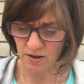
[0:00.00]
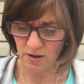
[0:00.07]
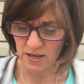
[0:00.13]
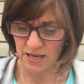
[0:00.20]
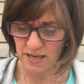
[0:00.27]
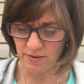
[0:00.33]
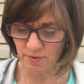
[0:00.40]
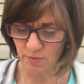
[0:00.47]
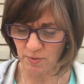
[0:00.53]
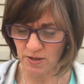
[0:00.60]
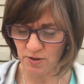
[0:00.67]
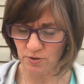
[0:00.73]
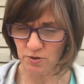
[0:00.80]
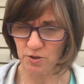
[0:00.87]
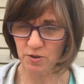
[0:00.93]
even when
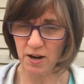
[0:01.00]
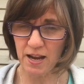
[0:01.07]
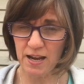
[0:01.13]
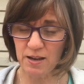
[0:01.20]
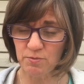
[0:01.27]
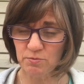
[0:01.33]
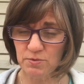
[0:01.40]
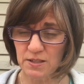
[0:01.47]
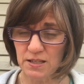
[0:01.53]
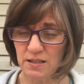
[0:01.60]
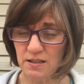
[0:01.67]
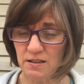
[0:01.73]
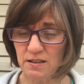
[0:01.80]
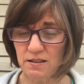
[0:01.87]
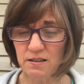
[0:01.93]
you're trying
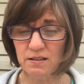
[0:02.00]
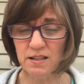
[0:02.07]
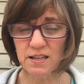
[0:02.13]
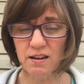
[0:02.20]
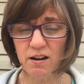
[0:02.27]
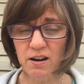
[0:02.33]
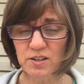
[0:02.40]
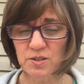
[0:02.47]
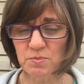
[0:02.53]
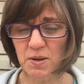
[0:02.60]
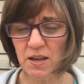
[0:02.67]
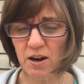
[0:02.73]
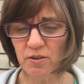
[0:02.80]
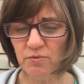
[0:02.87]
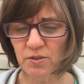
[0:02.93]
really hard to be
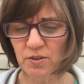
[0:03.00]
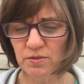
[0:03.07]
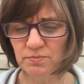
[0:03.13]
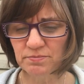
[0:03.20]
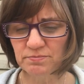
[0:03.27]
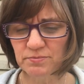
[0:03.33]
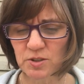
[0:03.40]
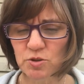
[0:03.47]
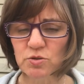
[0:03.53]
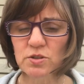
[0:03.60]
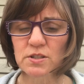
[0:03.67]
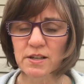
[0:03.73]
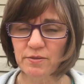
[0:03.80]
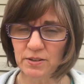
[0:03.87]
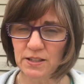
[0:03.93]
careful, you should
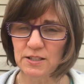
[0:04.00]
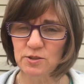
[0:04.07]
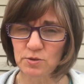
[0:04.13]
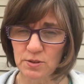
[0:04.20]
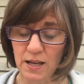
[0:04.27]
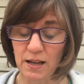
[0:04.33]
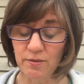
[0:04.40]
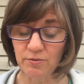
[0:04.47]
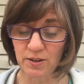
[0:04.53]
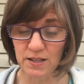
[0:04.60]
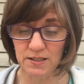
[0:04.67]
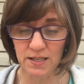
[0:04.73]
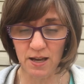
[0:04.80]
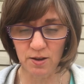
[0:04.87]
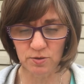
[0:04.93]
definitely do it at a
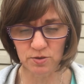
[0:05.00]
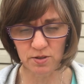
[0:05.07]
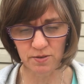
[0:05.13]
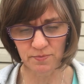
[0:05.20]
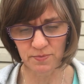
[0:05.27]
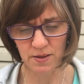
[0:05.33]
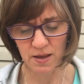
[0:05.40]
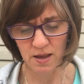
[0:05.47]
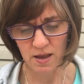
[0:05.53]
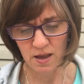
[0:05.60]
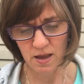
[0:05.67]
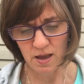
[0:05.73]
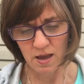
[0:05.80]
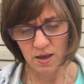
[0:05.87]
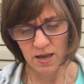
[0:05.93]
friend's house.
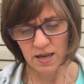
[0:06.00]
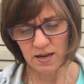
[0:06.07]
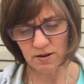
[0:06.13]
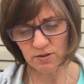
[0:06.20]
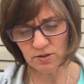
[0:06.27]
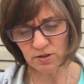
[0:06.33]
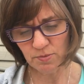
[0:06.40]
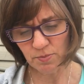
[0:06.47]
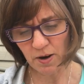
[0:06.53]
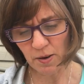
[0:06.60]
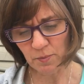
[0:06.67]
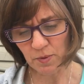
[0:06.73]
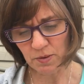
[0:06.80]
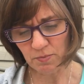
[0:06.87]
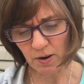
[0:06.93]
Here's the
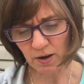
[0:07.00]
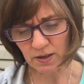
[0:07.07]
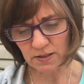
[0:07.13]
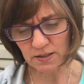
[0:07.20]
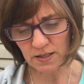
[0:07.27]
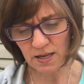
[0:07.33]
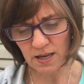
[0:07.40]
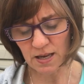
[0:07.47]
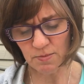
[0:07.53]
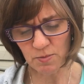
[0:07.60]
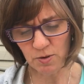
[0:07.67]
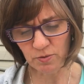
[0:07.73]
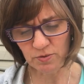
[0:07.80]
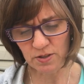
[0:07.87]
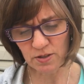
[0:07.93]
problem with Marcus. He
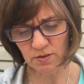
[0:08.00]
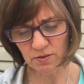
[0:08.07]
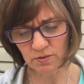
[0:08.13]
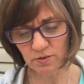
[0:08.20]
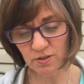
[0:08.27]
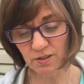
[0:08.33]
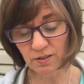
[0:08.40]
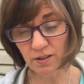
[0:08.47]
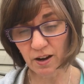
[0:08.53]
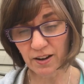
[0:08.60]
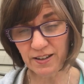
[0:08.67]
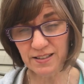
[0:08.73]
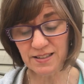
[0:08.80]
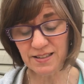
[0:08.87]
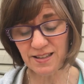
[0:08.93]
moved to
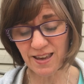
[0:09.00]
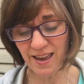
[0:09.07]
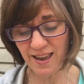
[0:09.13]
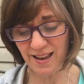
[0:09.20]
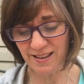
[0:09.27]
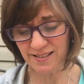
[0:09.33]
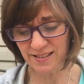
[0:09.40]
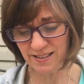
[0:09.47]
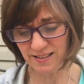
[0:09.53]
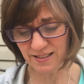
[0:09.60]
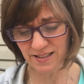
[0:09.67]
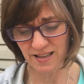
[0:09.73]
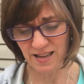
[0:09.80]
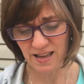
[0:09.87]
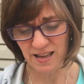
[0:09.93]
Lawrence, Kansas.
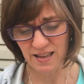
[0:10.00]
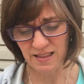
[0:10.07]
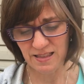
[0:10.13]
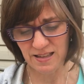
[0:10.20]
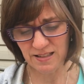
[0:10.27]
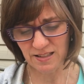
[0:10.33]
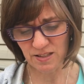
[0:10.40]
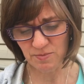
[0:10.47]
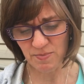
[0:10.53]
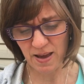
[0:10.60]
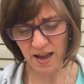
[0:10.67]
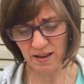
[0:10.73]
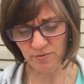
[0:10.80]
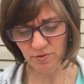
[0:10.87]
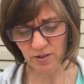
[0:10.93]
This is
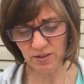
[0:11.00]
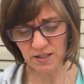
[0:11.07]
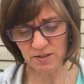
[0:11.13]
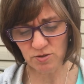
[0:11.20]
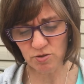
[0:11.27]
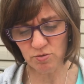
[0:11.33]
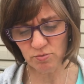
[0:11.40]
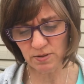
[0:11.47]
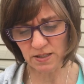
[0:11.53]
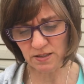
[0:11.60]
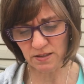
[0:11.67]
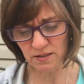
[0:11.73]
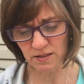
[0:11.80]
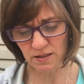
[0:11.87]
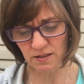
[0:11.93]
bad for at least 2
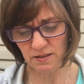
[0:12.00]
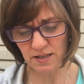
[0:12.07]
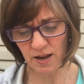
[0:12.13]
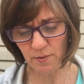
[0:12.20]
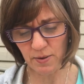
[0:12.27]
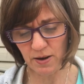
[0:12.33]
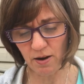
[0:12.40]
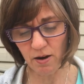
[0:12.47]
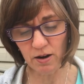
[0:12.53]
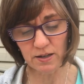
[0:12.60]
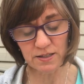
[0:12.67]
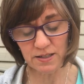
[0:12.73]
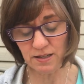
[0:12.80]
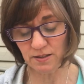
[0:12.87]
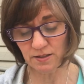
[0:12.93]
reasons. Now we
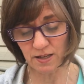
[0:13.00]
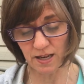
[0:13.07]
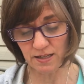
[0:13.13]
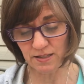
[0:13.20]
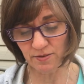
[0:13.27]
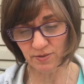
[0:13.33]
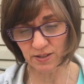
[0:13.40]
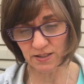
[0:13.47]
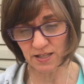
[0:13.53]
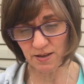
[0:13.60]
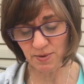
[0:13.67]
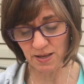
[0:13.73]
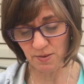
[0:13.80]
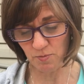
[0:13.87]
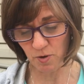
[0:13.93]
aren't a scientific team
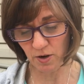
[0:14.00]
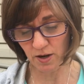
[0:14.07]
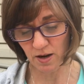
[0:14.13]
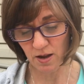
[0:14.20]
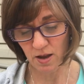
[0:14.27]
anymore.